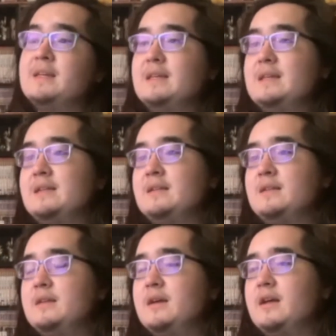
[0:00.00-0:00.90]
in
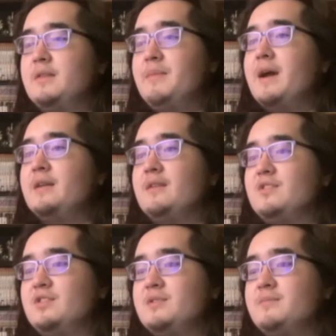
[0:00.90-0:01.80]
the bath of the
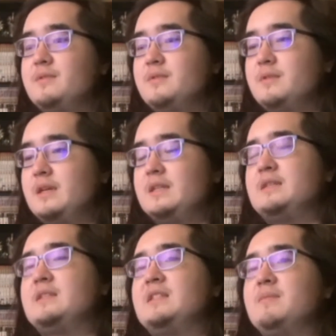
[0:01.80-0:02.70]
ship, and it
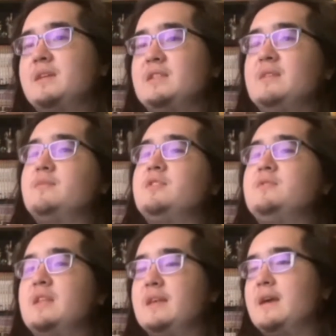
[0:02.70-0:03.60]
doesn't seem like she's able to
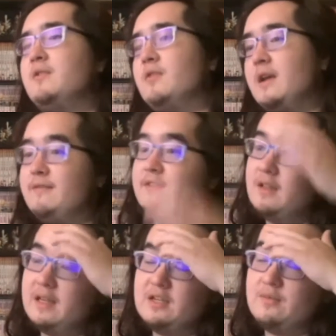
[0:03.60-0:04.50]
use it again, or I feel
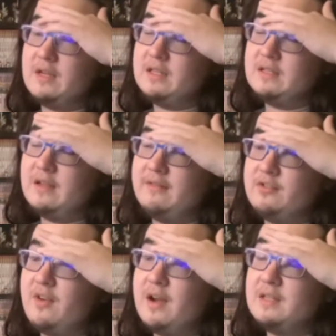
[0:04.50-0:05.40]
like she would at least have
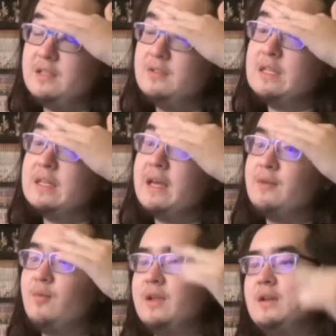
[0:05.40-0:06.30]
tried to use it
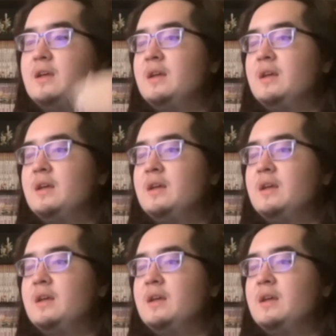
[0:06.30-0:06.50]
again when